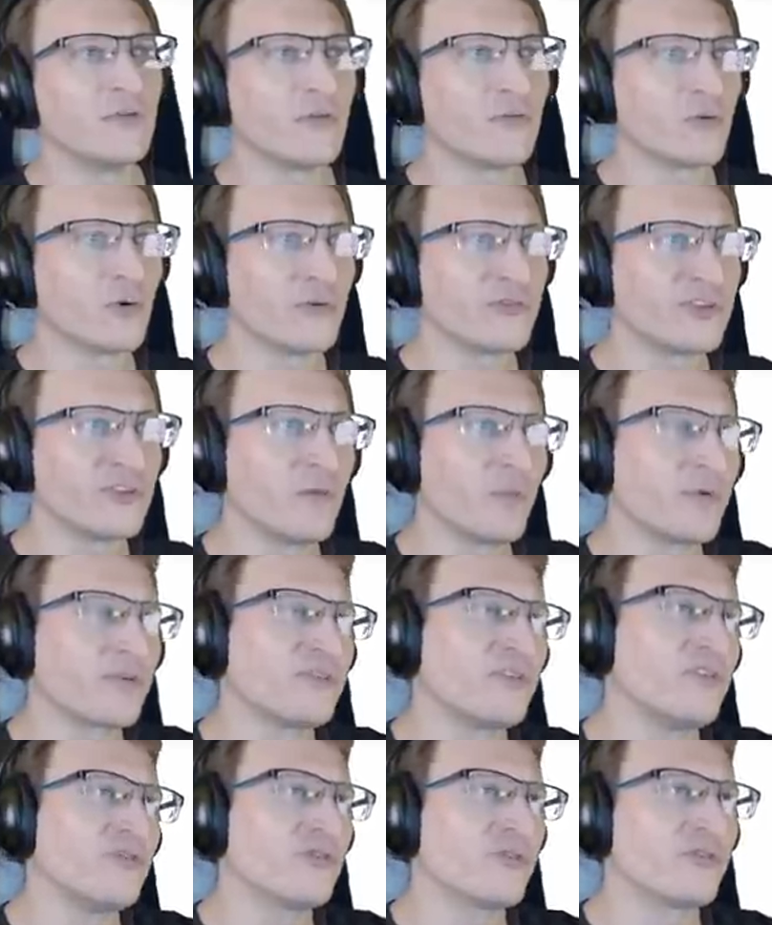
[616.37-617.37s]
Rule Civil
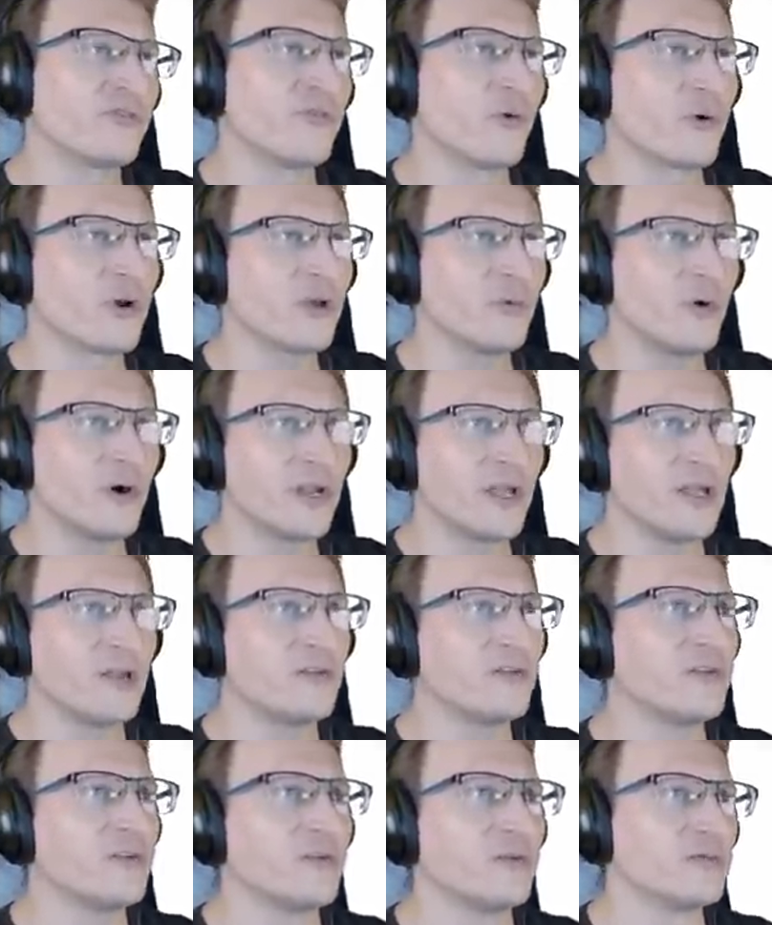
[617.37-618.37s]
Procedure
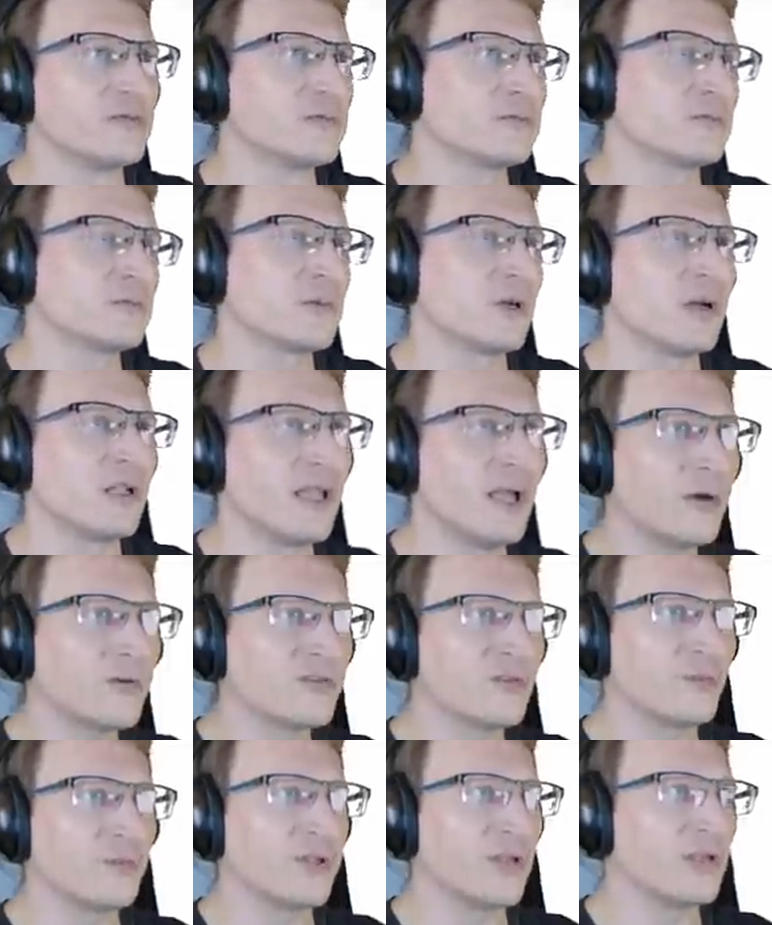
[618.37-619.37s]
41A2
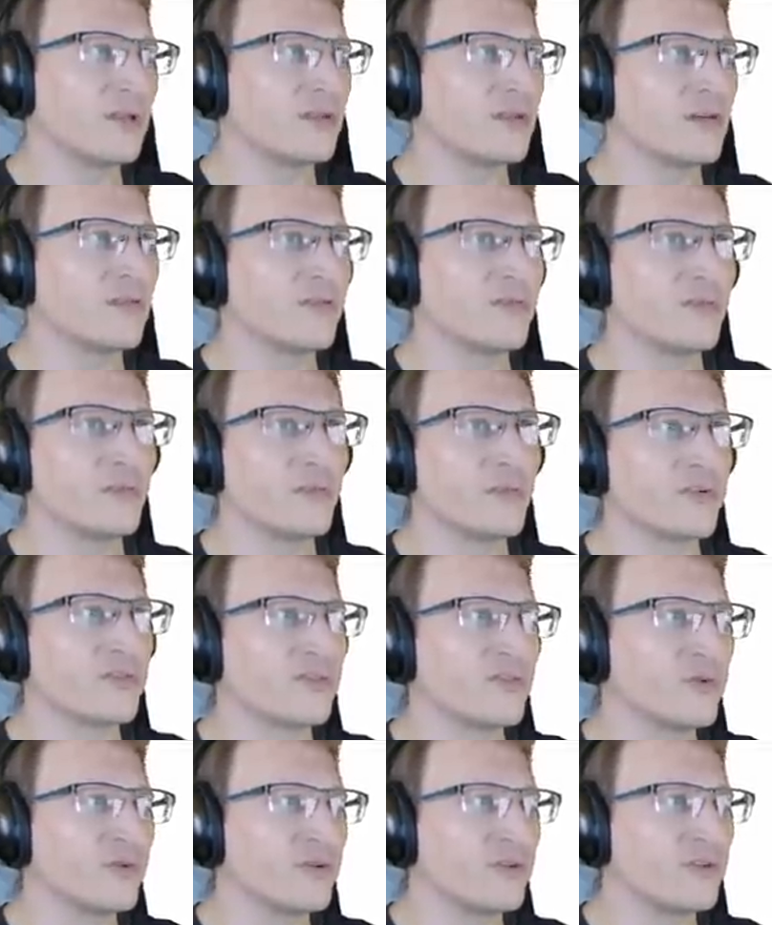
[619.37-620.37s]
allows a plaintiff
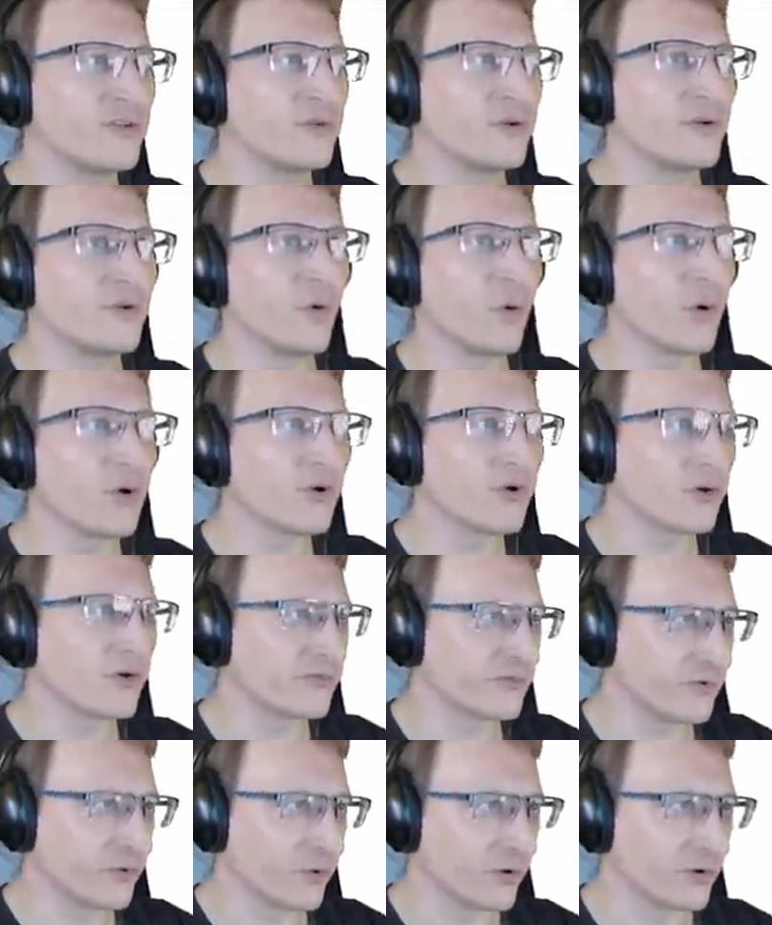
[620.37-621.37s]
pursuant to an order
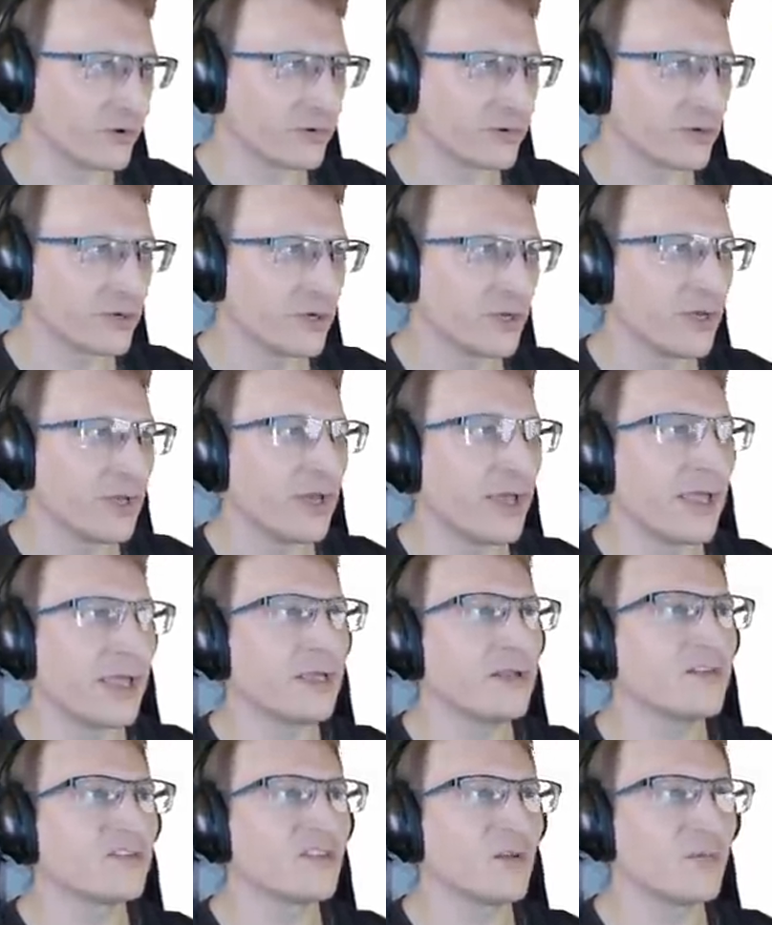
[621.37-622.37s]
of court
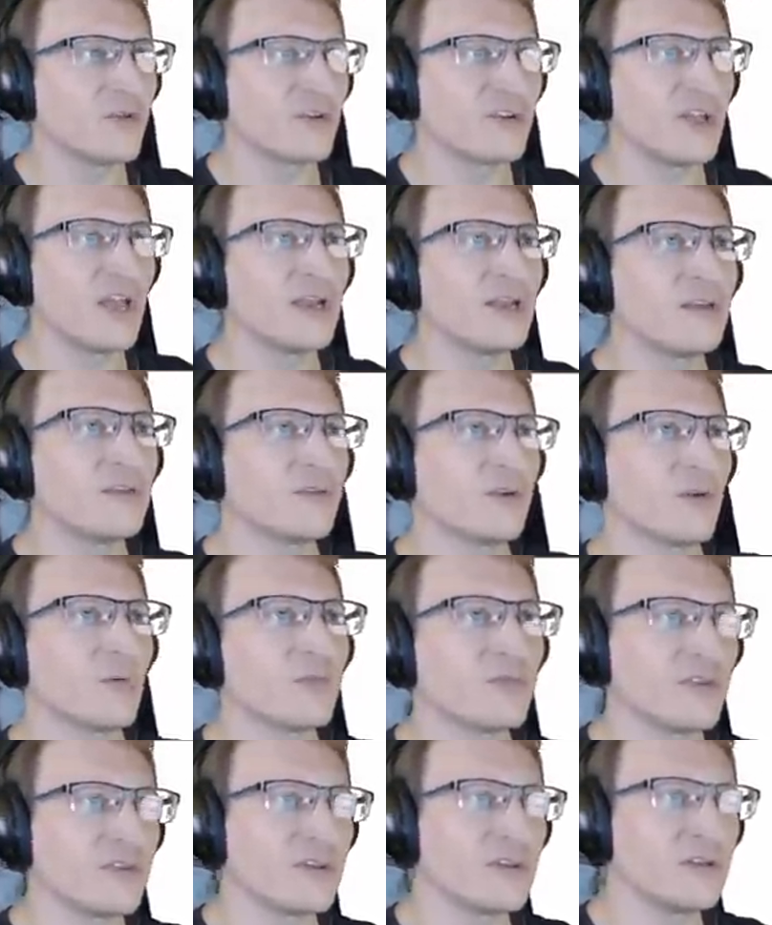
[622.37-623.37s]
and subject to any
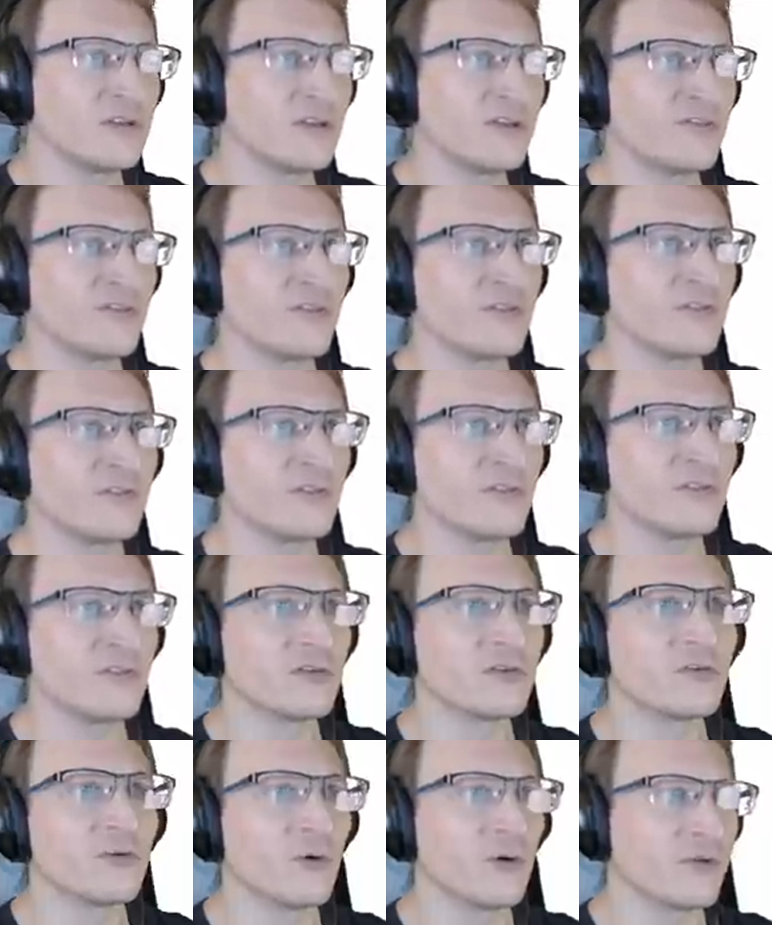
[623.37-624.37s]
terms and conditions
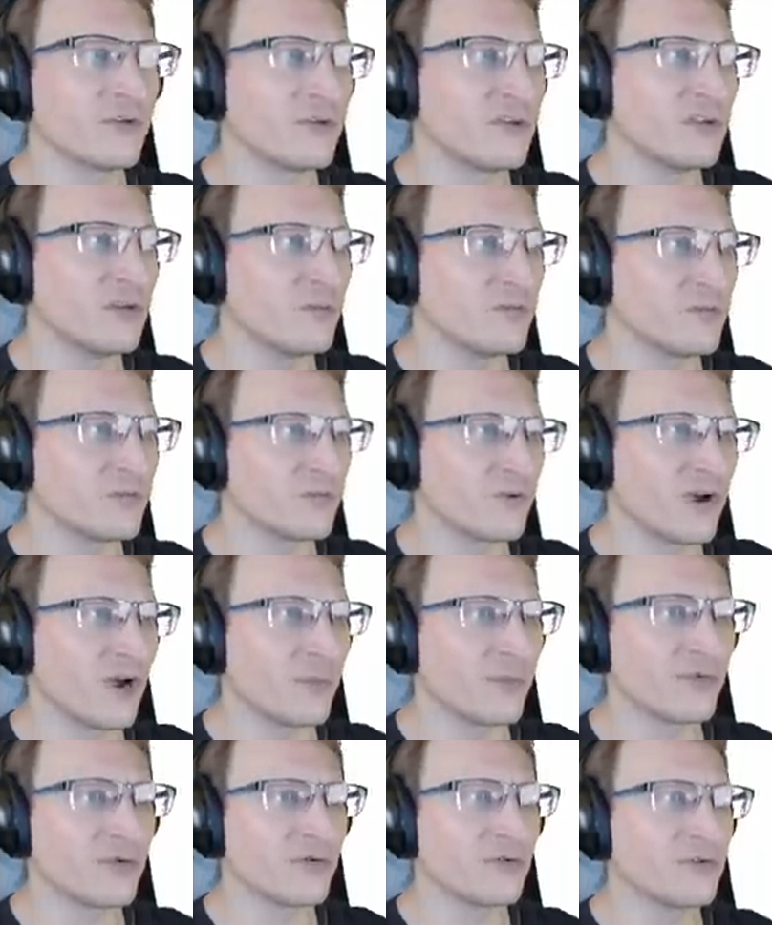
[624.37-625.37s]
the court deems
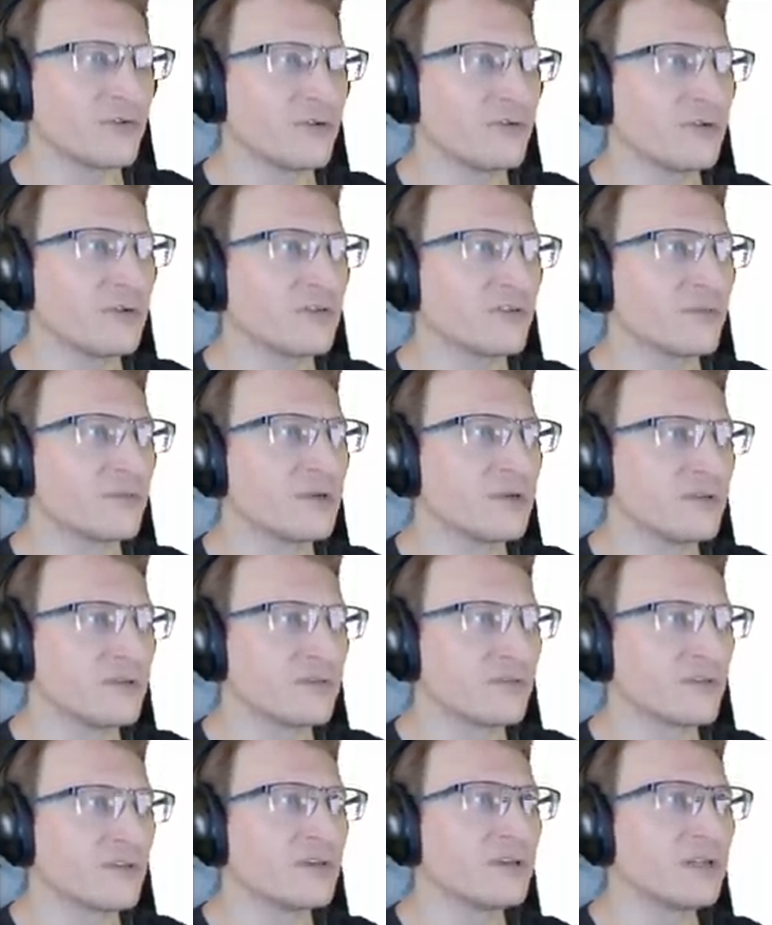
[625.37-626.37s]
proper to
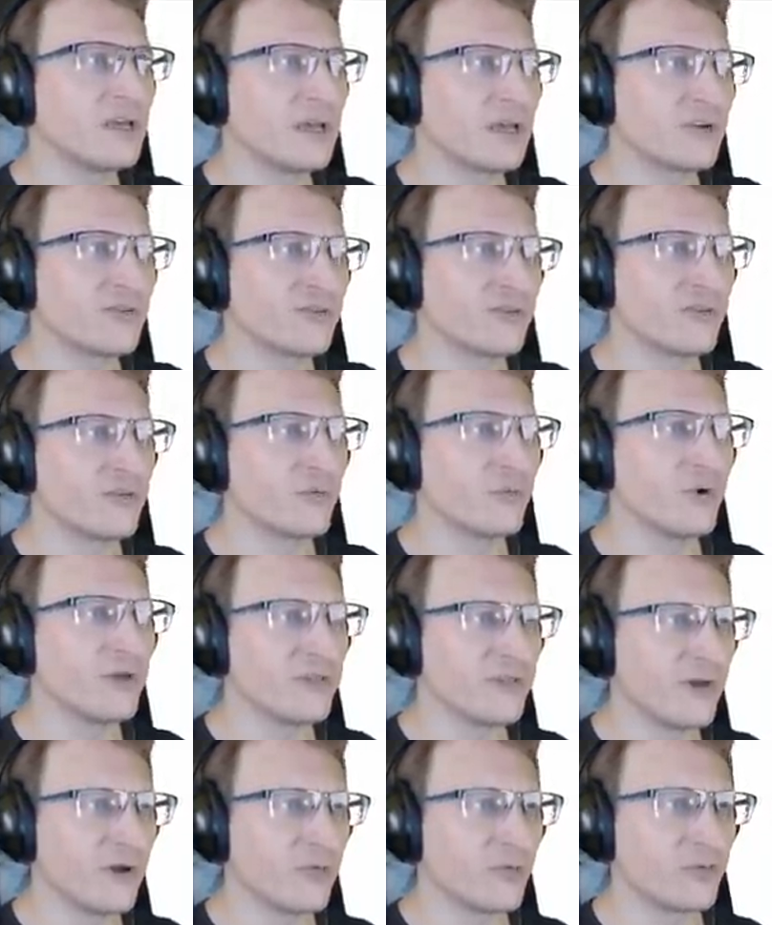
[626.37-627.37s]
dismiss an action
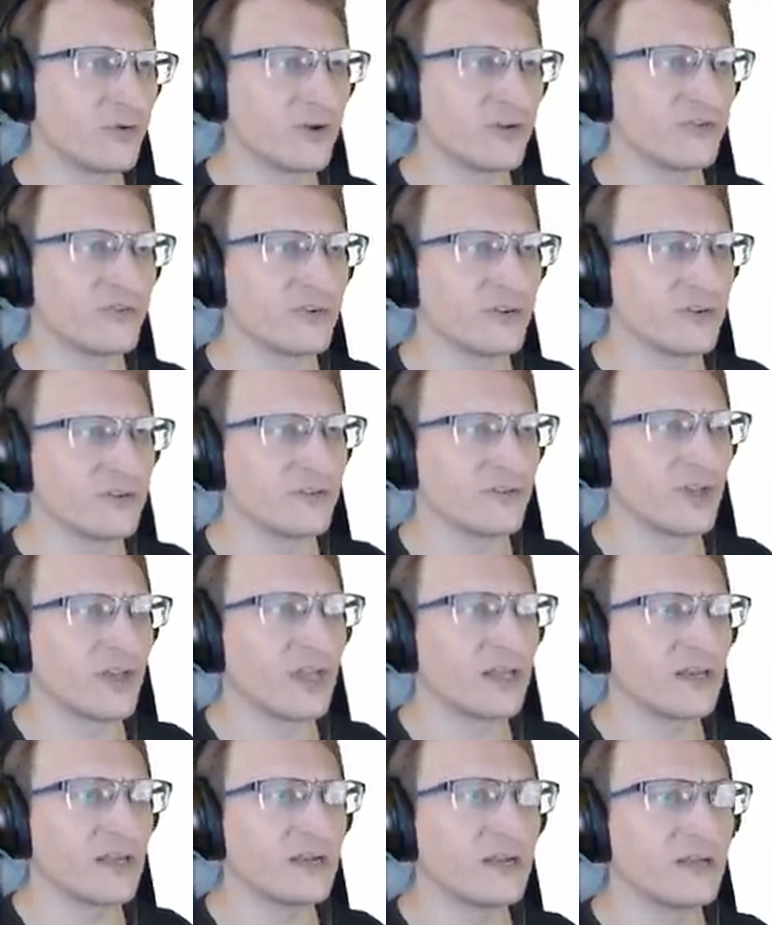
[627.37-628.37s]
without prejudice
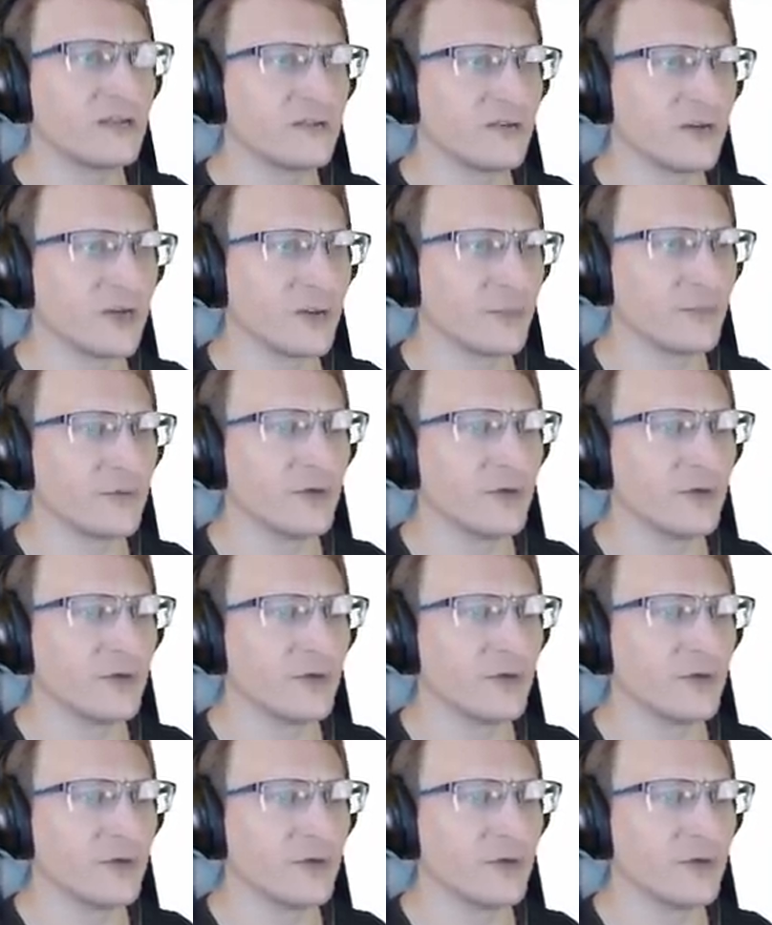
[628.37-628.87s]
at any time.